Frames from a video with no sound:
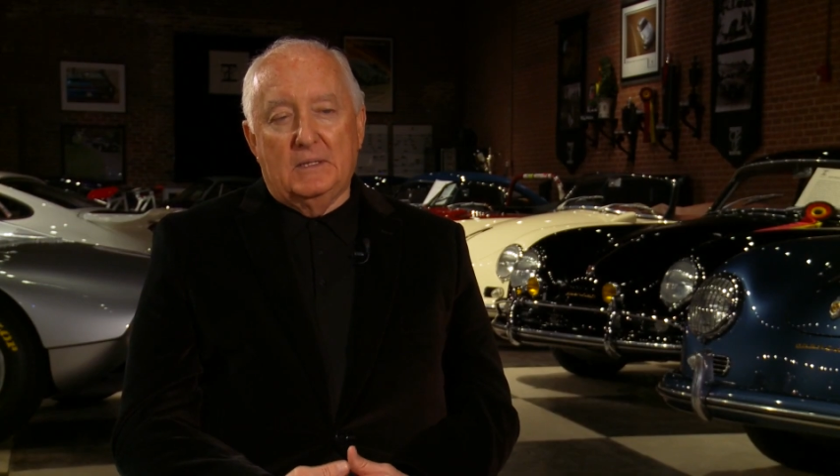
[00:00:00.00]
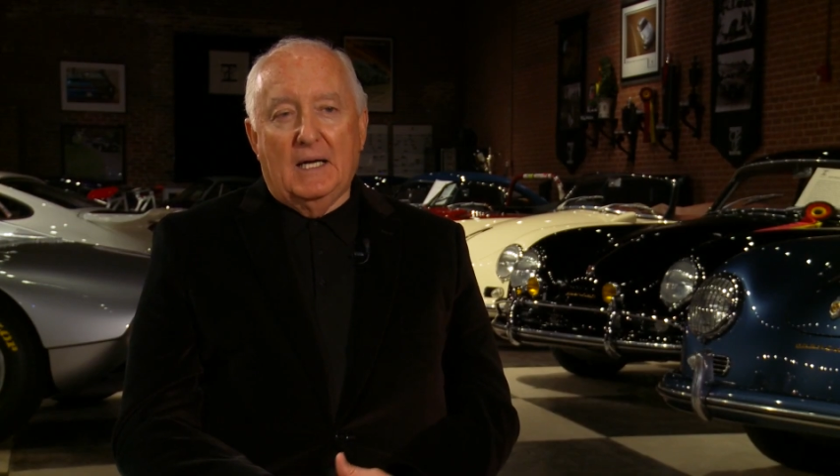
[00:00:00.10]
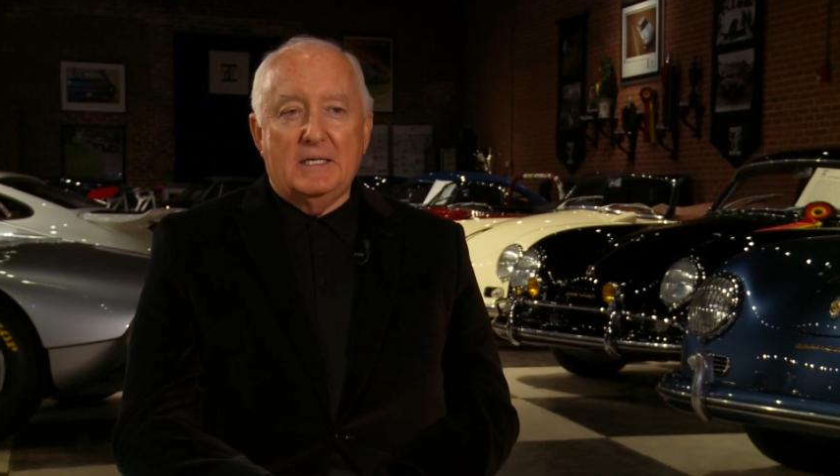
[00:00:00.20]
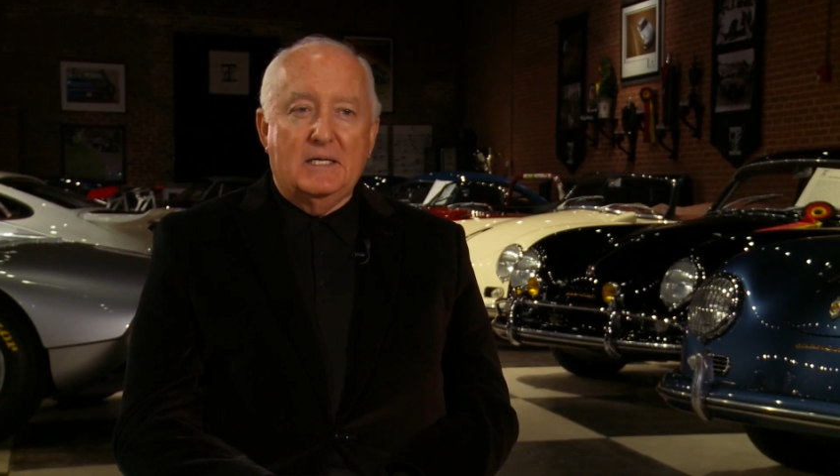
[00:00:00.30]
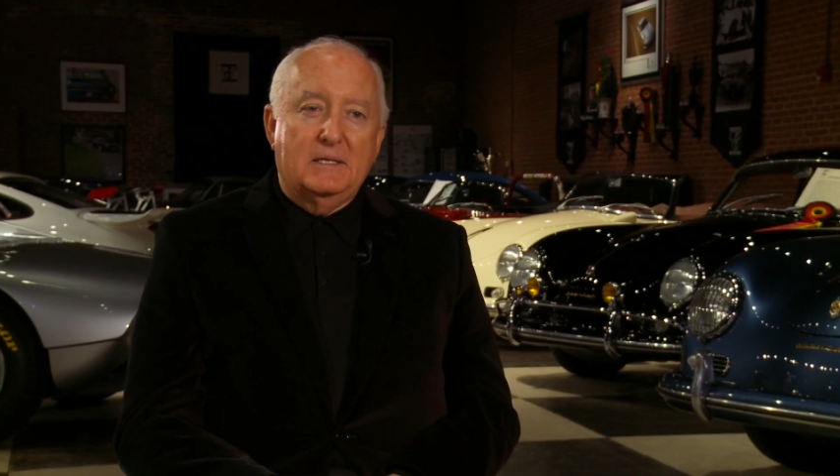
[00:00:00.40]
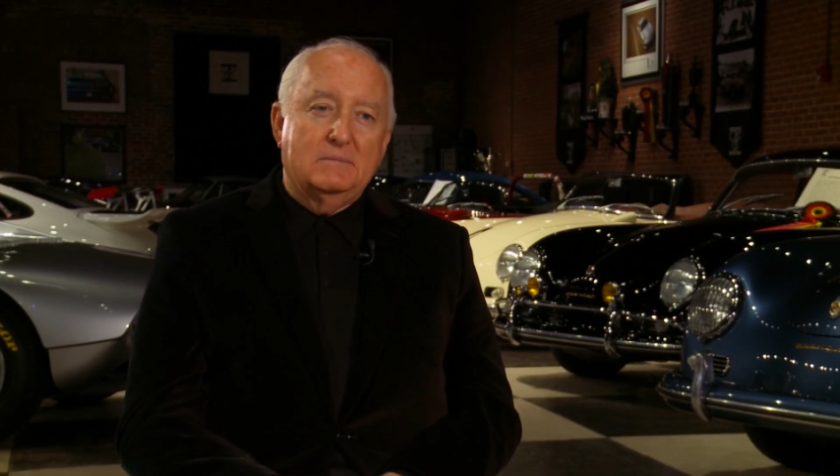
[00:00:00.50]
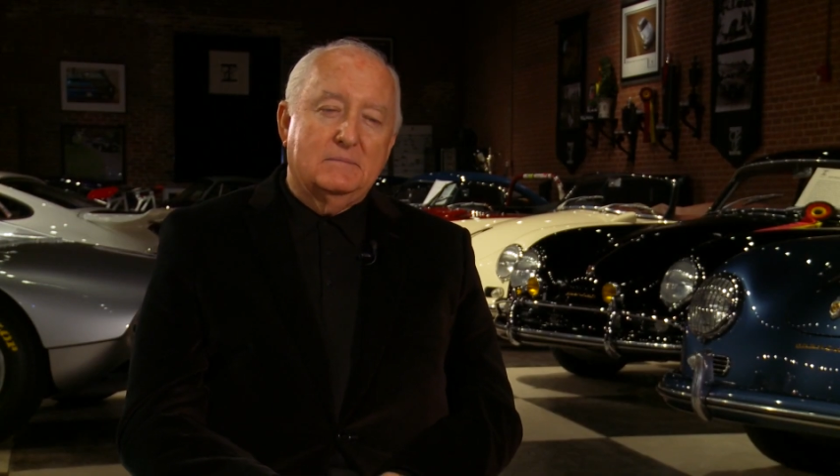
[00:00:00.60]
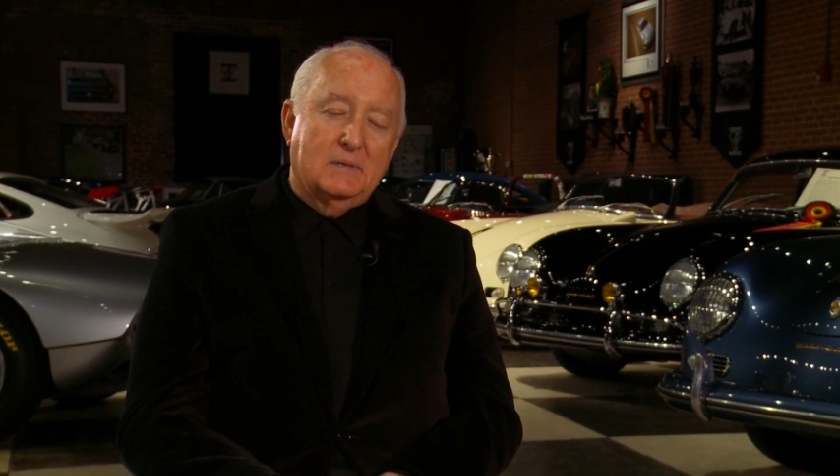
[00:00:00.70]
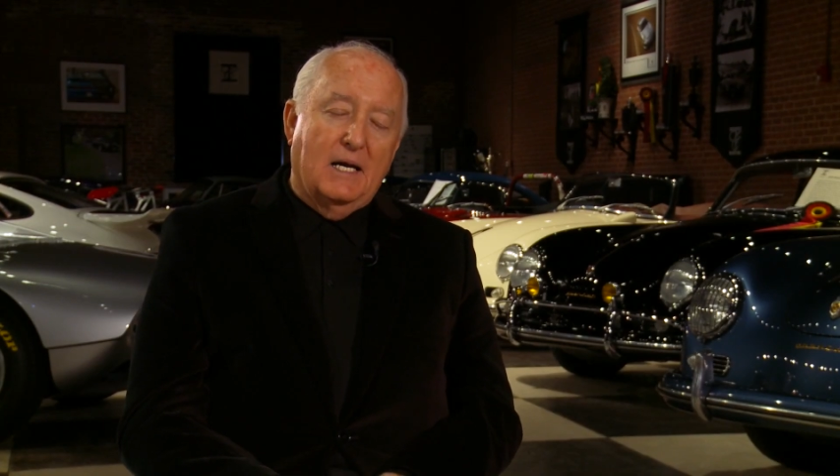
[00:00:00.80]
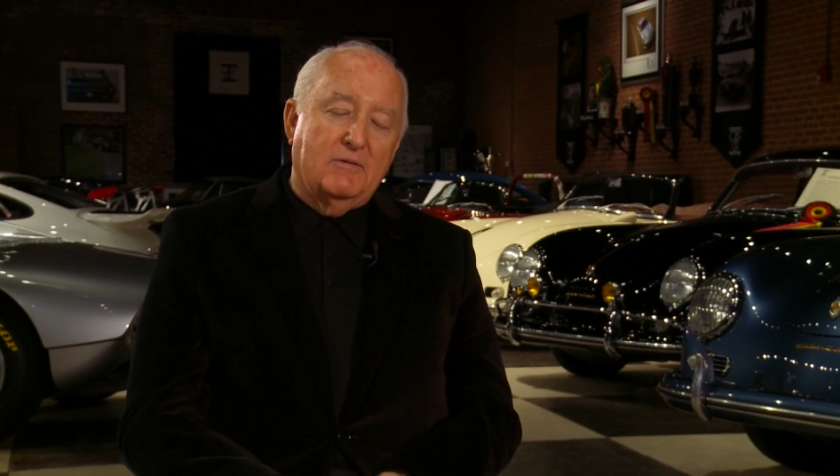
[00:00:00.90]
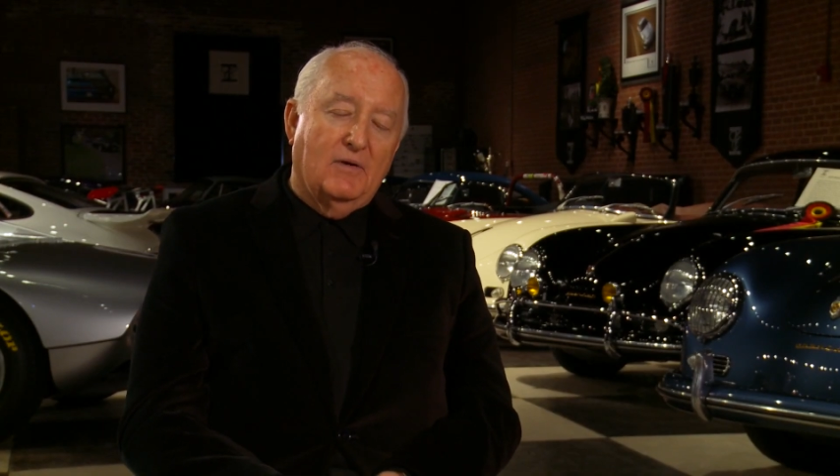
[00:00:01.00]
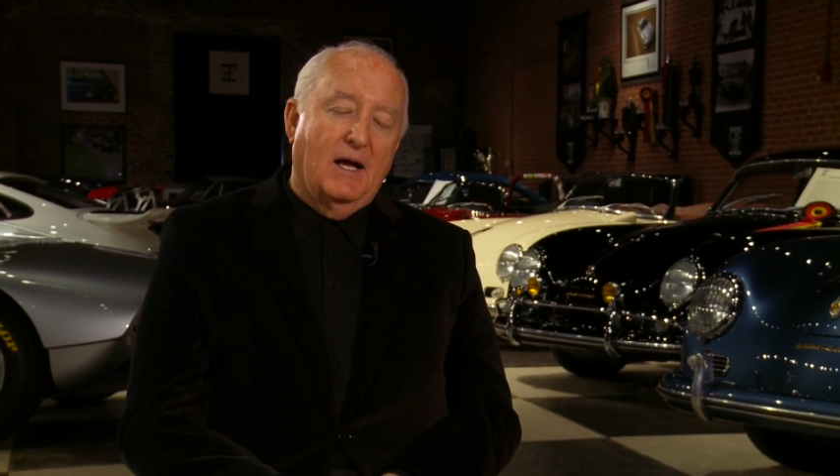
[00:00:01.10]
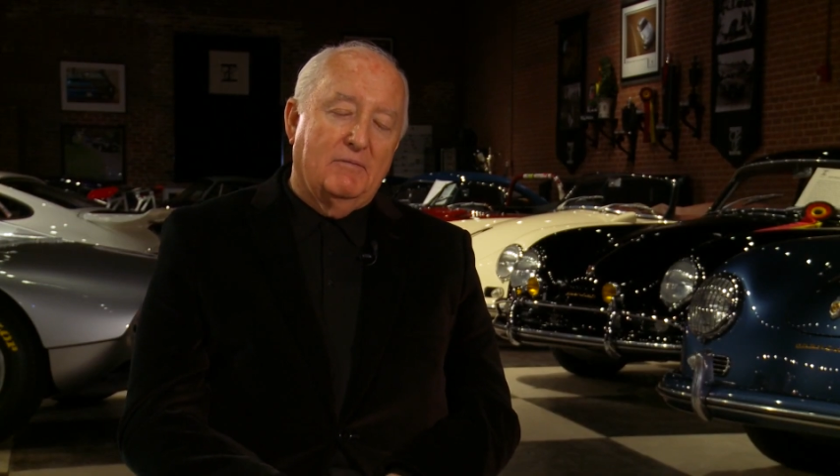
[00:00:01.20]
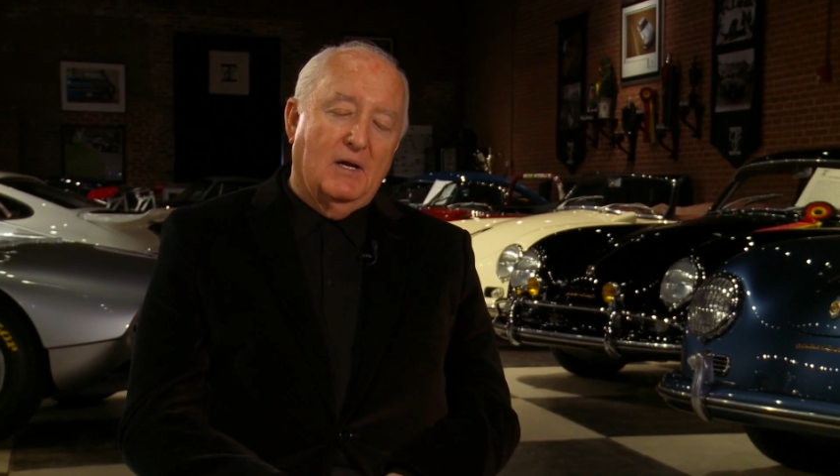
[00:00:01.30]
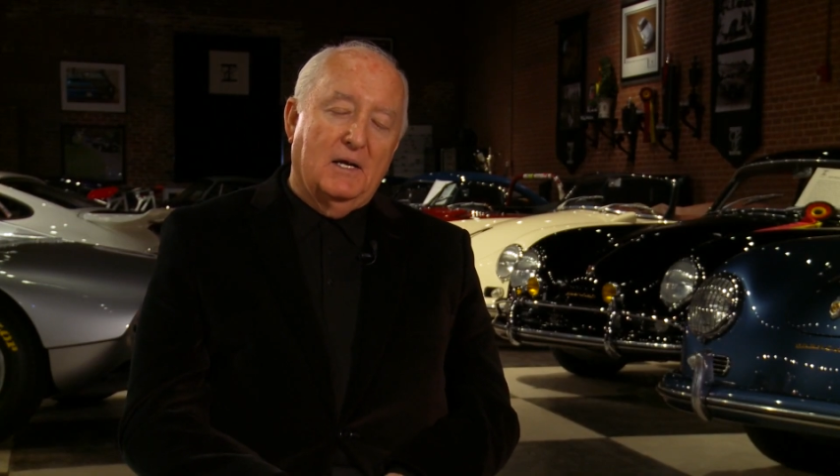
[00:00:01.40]

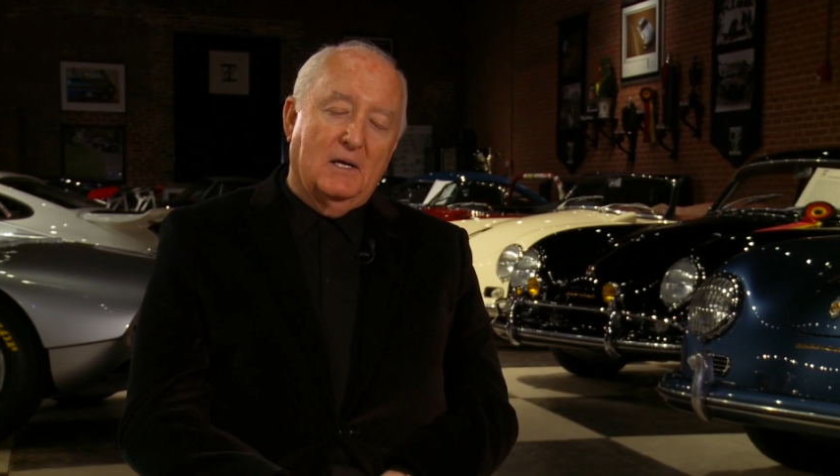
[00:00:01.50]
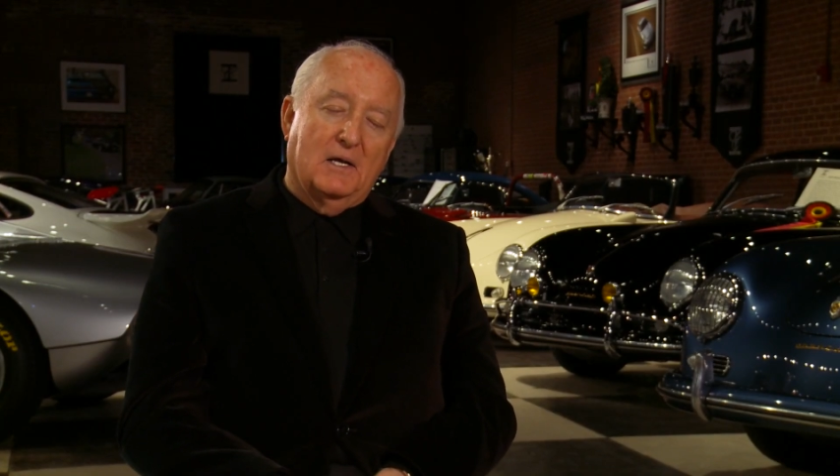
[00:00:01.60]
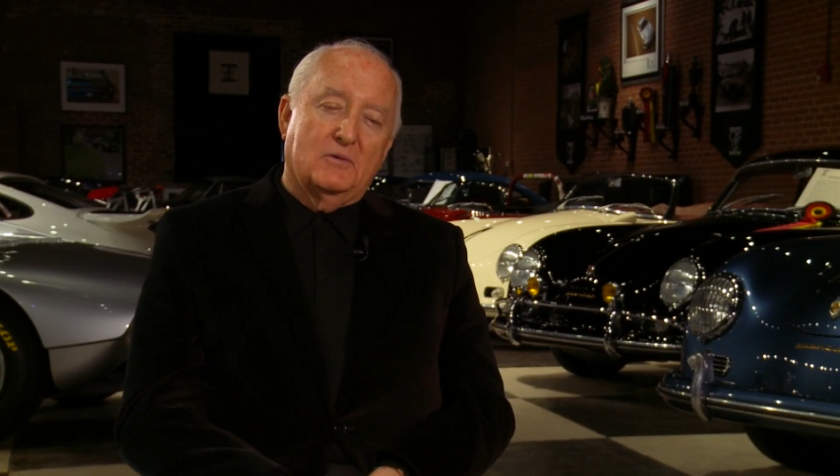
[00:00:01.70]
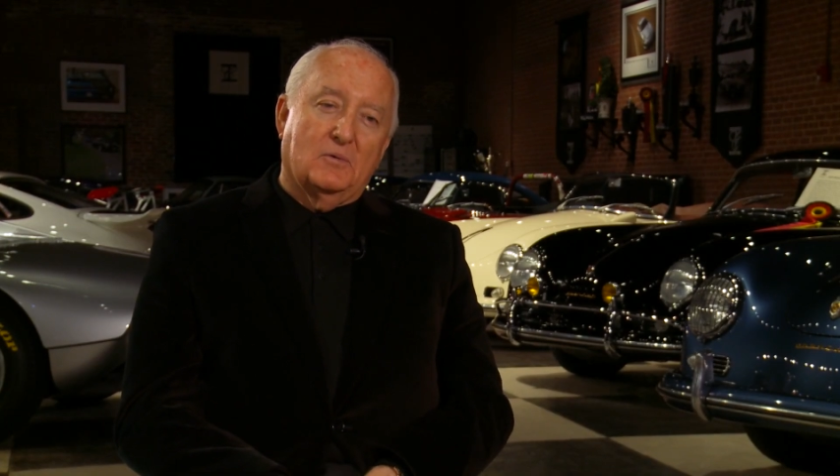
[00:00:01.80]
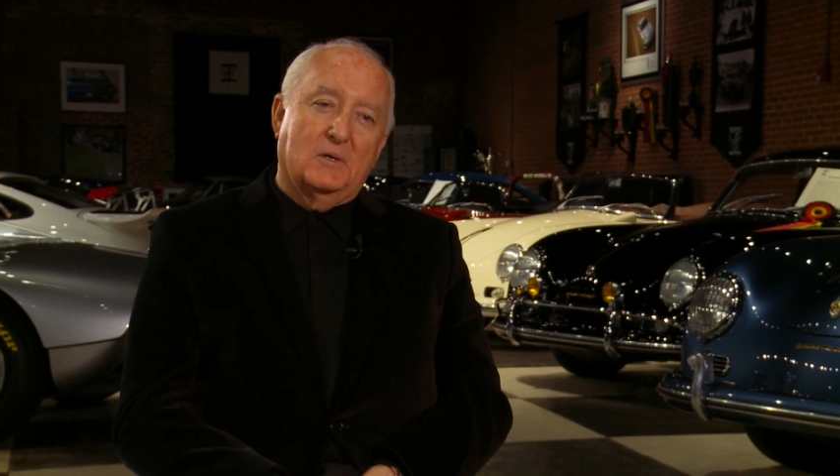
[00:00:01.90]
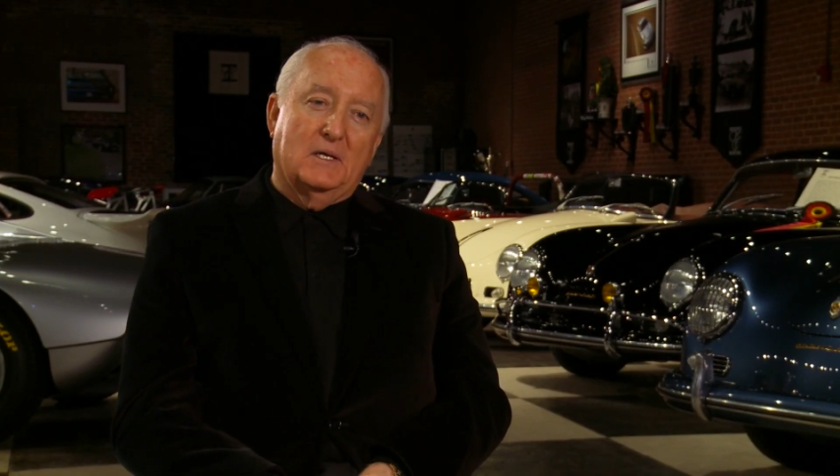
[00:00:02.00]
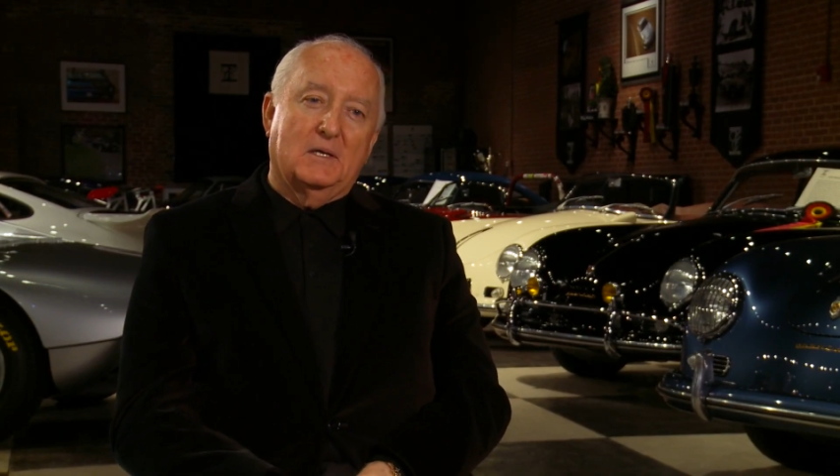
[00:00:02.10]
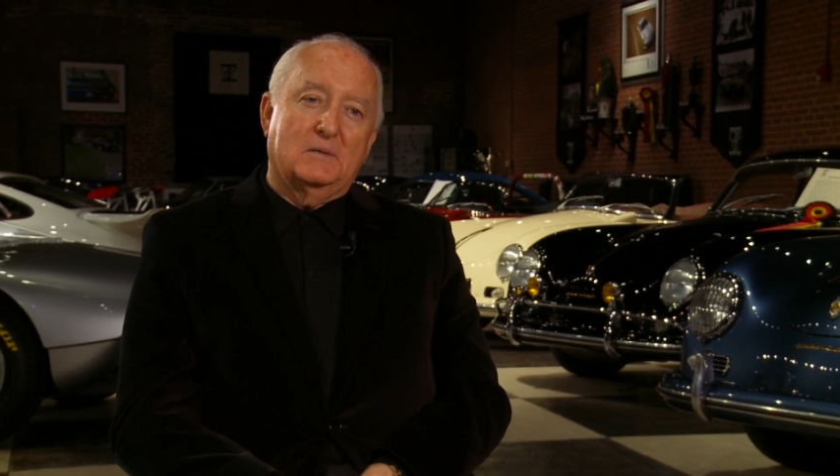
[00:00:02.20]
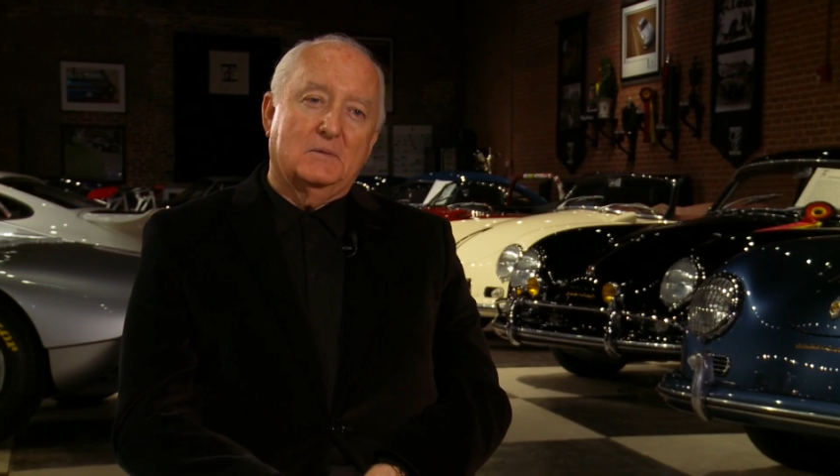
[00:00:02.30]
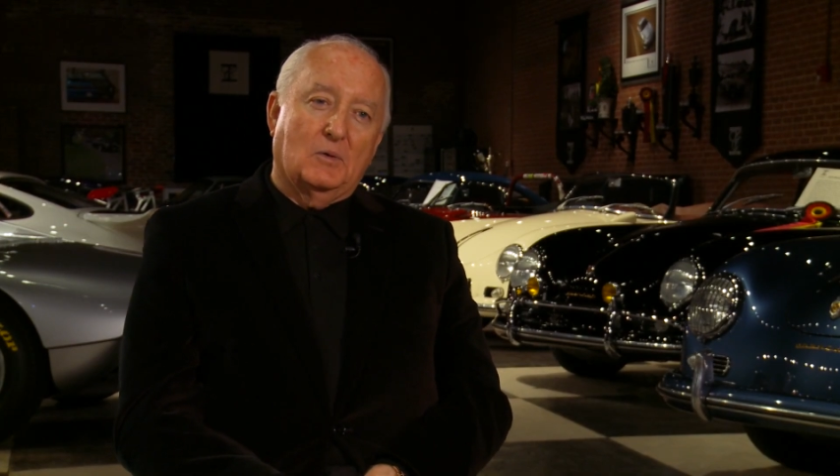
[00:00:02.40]
1995 993